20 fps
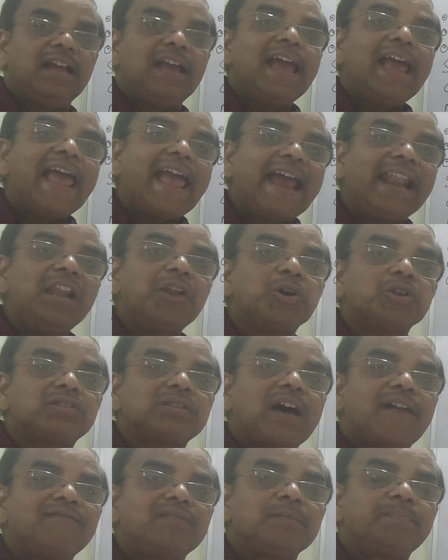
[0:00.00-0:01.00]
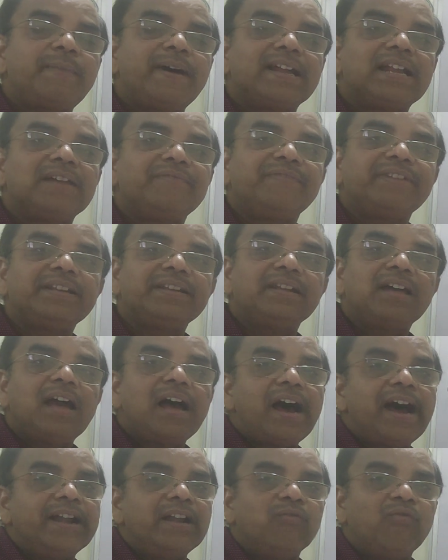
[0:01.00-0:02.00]
Yellow soft paraffin
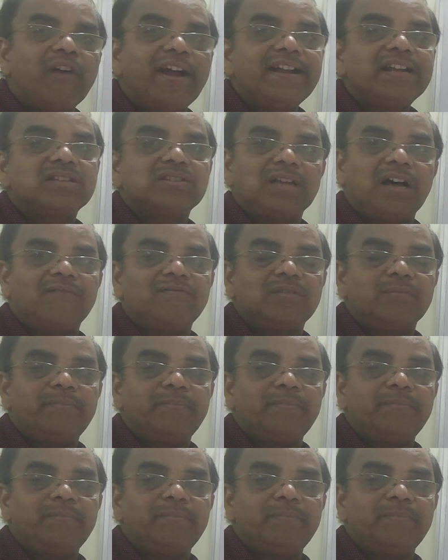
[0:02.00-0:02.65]
and white soft